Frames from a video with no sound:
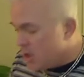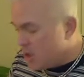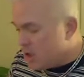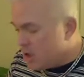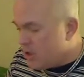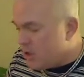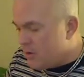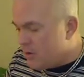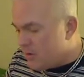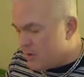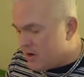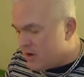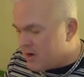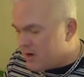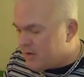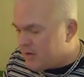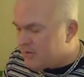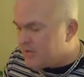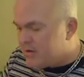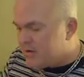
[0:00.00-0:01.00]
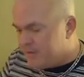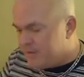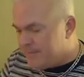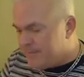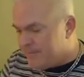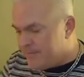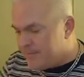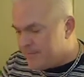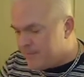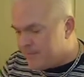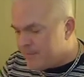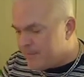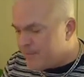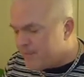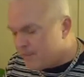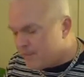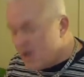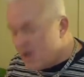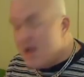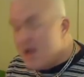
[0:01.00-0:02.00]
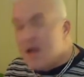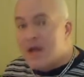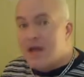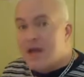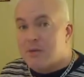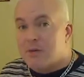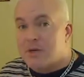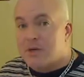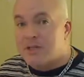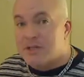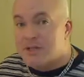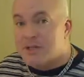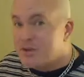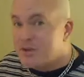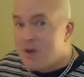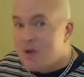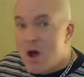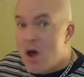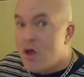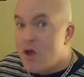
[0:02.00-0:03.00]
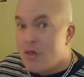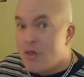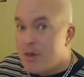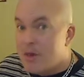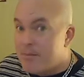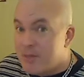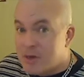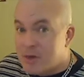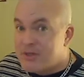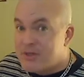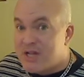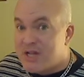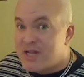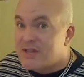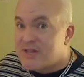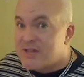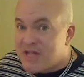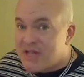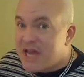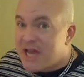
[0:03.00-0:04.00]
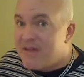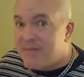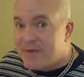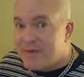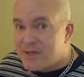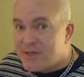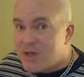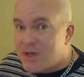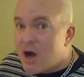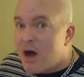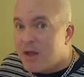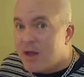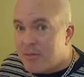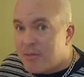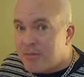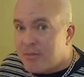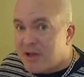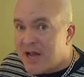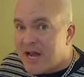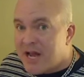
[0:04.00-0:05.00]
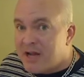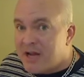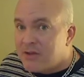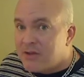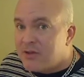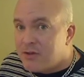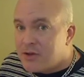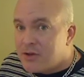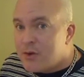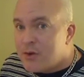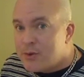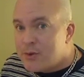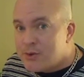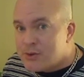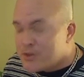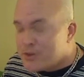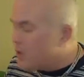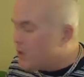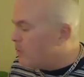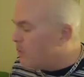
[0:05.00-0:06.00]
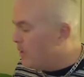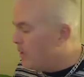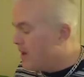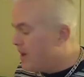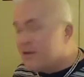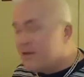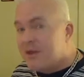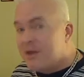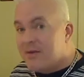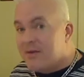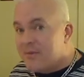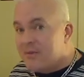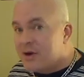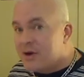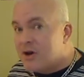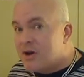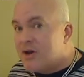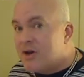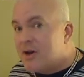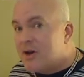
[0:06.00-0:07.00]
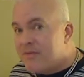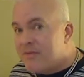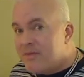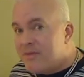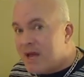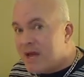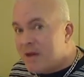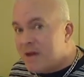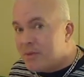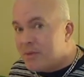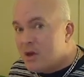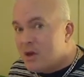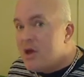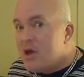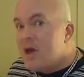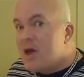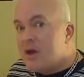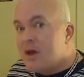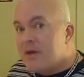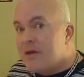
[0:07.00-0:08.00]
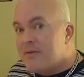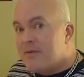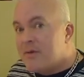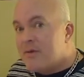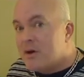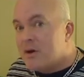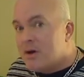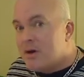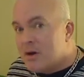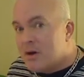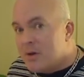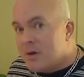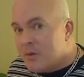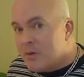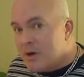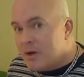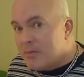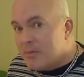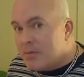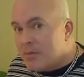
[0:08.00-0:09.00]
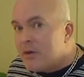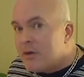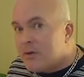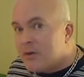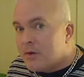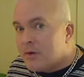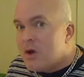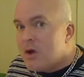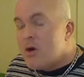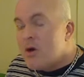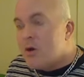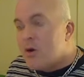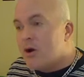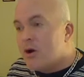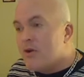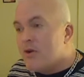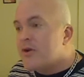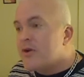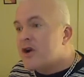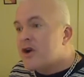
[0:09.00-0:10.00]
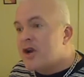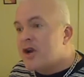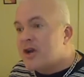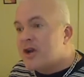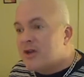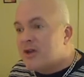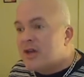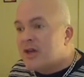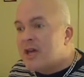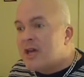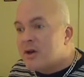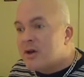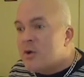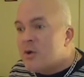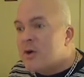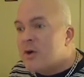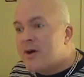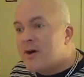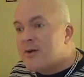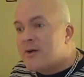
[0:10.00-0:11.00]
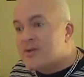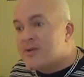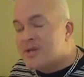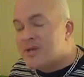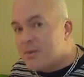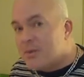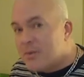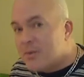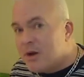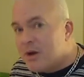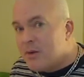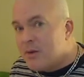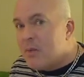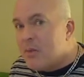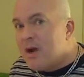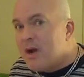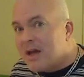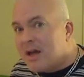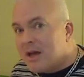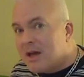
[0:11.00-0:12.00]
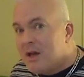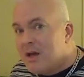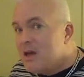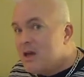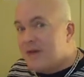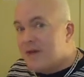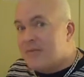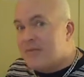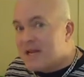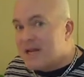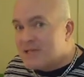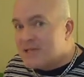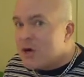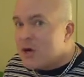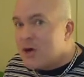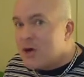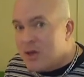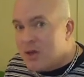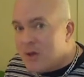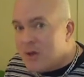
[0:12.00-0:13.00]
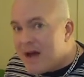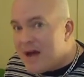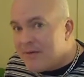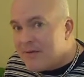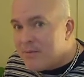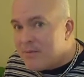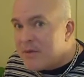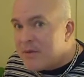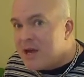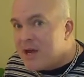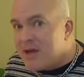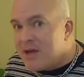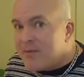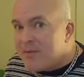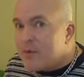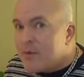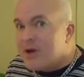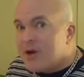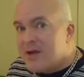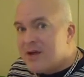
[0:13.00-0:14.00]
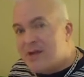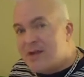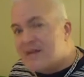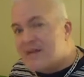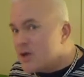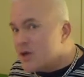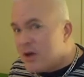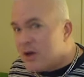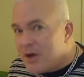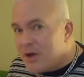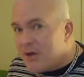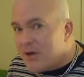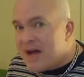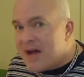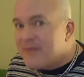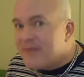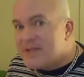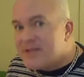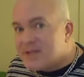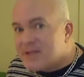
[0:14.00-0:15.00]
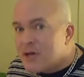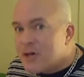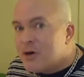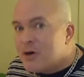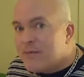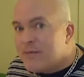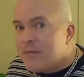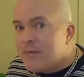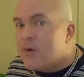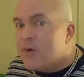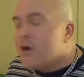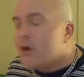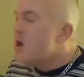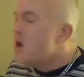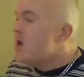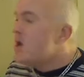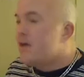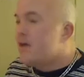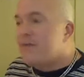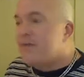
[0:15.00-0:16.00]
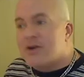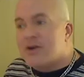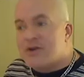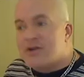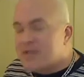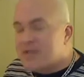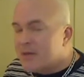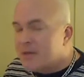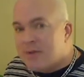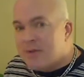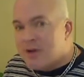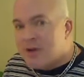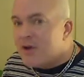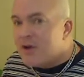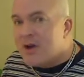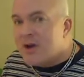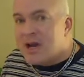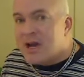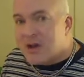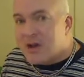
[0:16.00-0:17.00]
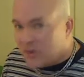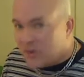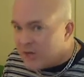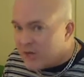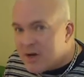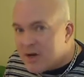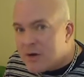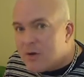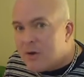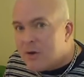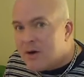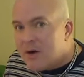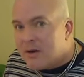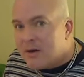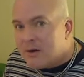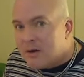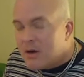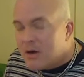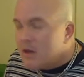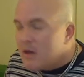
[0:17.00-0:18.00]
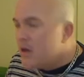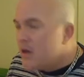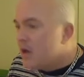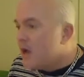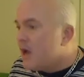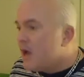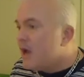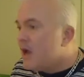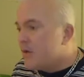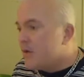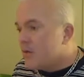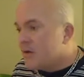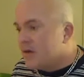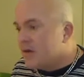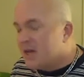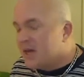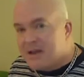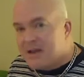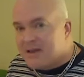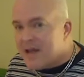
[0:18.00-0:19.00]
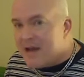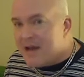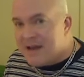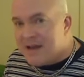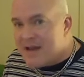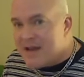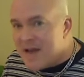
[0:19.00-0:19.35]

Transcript: You want, and which is the most safest on the planet to do so with if you're going to vape and if you're going to rebuild or if you're going to clean coils and re-wick if that's all you have the money for, and if that's all you have the skill for, if you're simply going to clean a coil and get that